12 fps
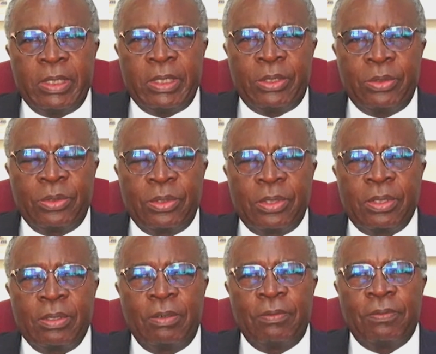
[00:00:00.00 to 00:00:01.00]
Issues
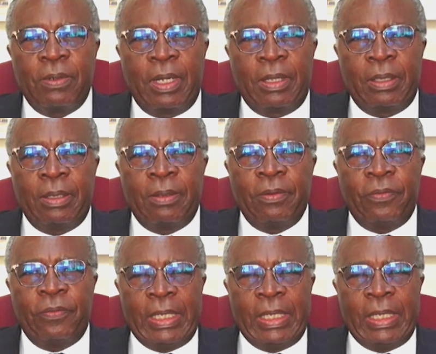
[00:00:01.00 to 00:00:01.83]
of other